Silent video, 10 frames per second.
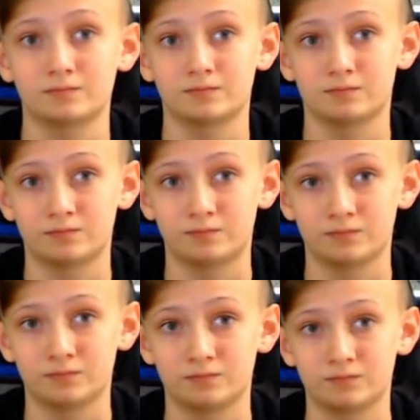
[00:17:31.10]

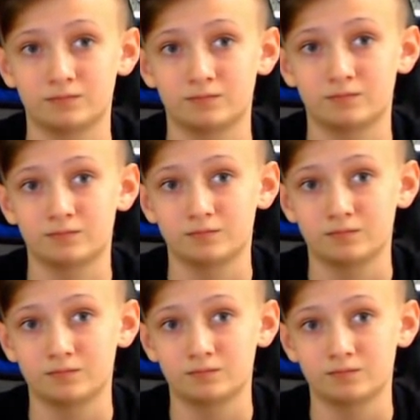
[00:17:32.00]

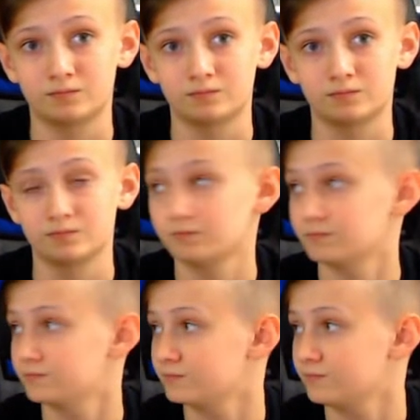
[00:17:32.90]

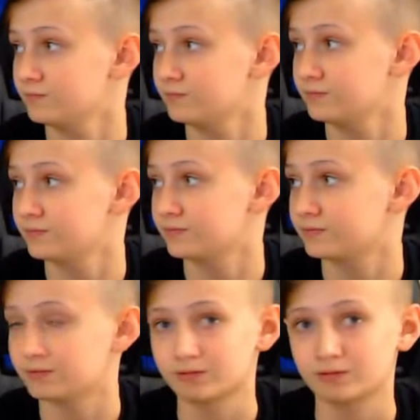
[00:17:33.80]

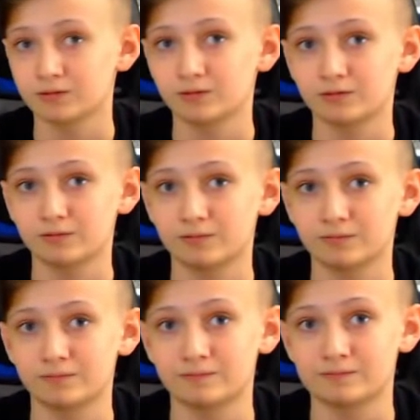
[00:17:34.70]

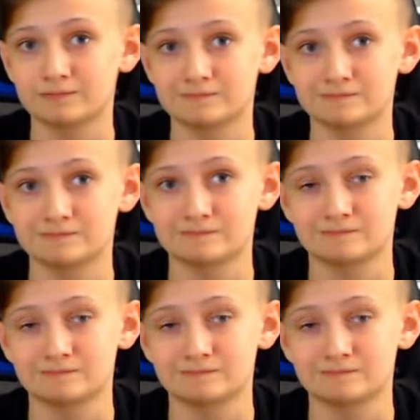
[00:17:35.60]
(silent)